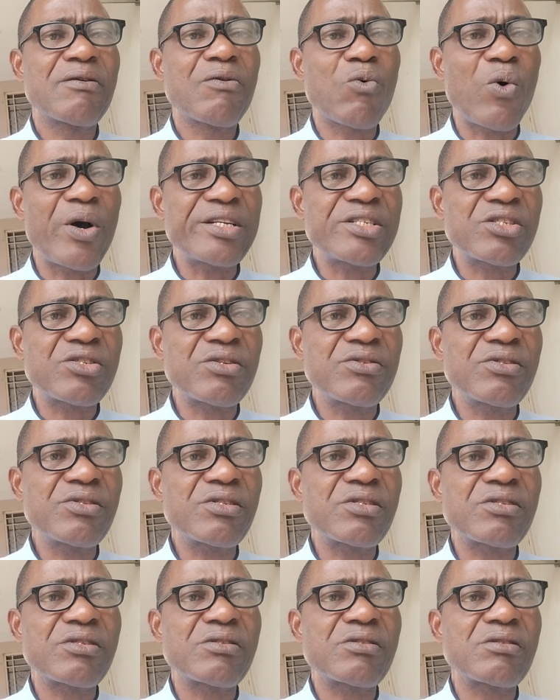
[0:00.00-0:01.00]

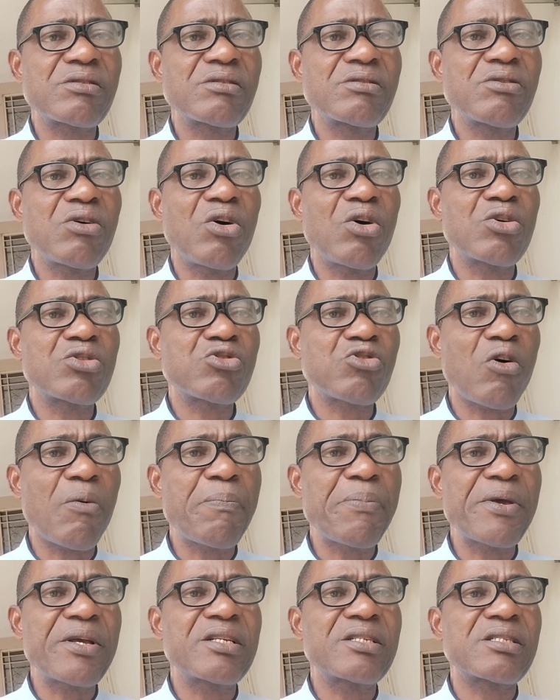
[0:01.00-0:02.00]
questions or
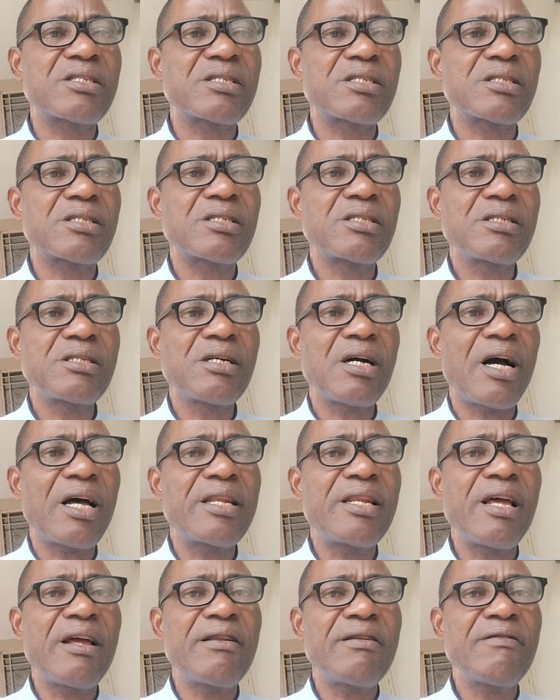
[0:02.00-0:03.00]
topics
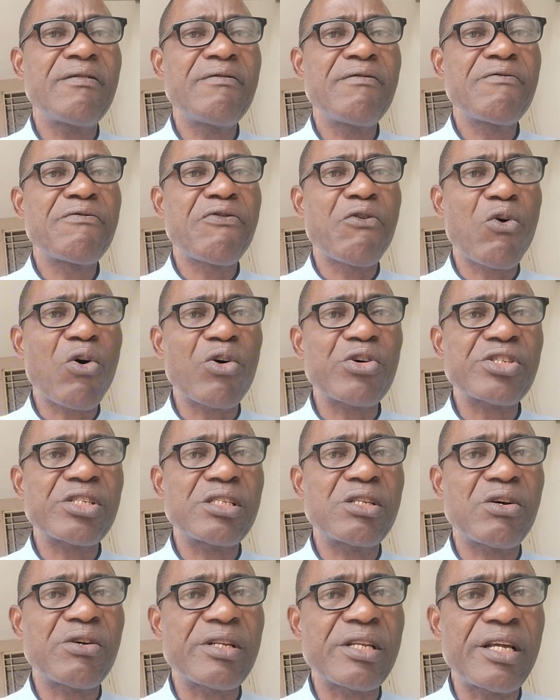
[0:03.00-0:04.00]
and then
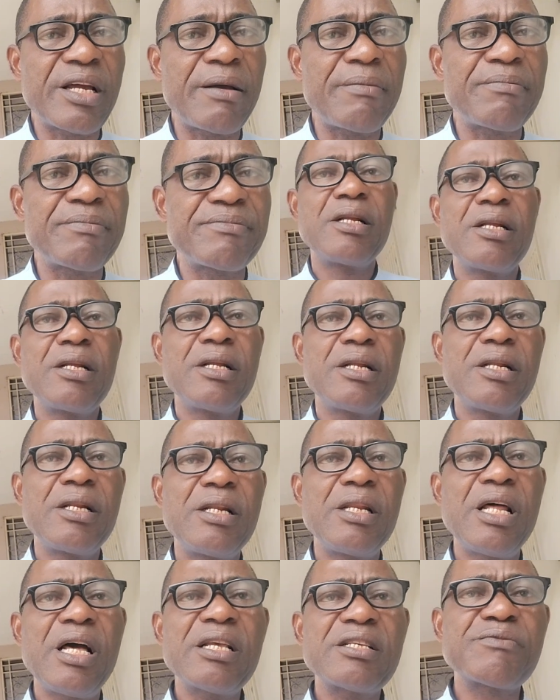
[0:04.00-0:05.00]
focusing on them.
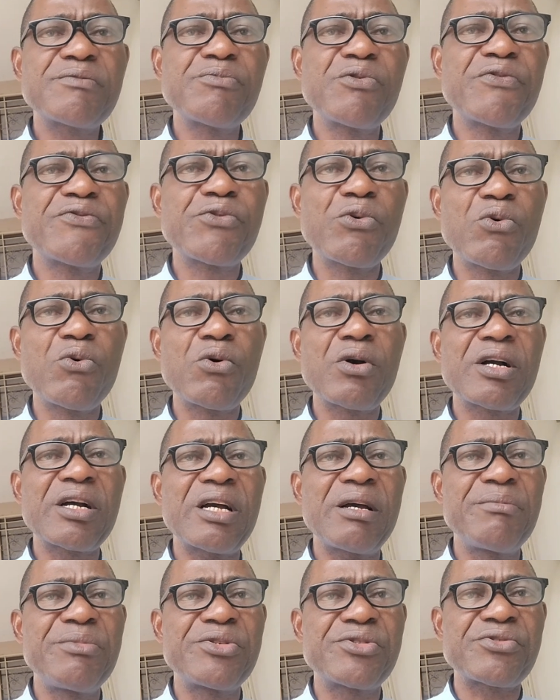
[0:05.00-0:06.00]
Let's move to
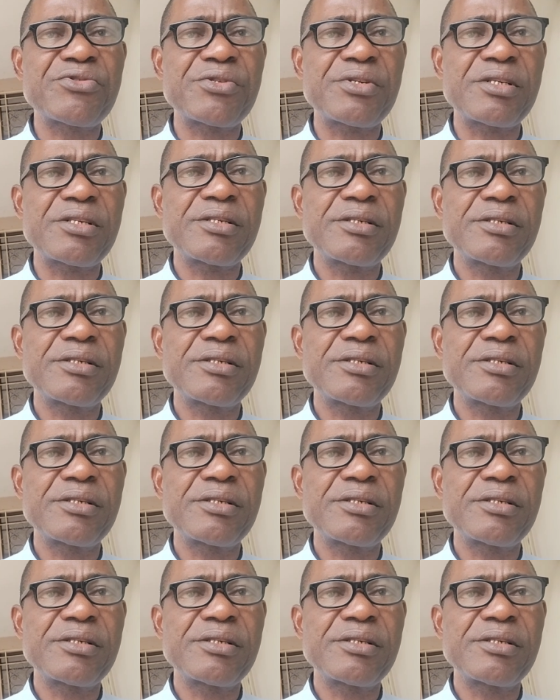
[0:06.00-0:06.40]
chemistry.